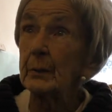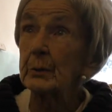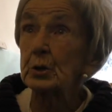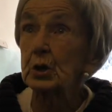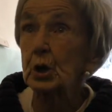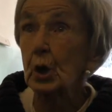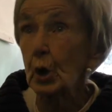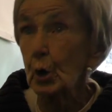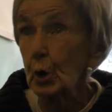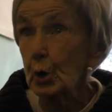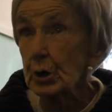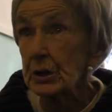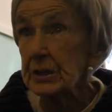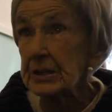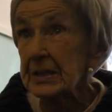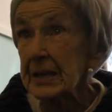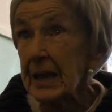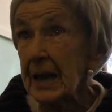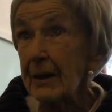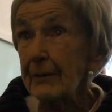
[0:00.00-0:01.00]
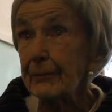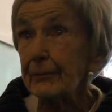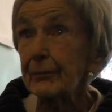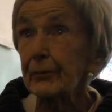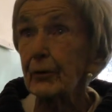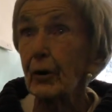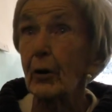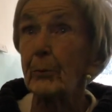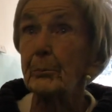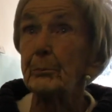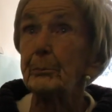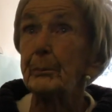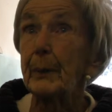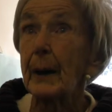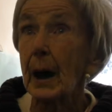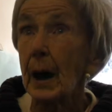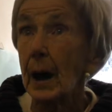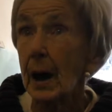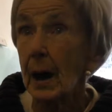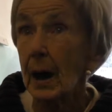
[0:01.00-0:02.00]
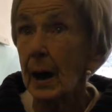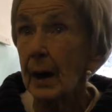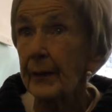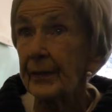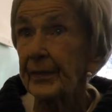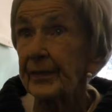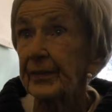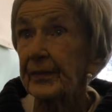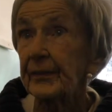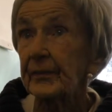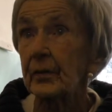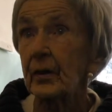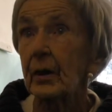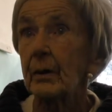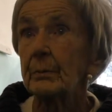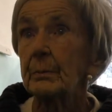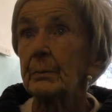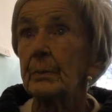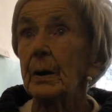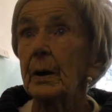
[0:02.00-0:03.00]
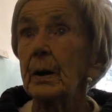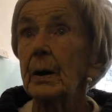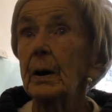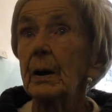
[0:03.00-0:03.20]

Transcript: was girls there from Bath, from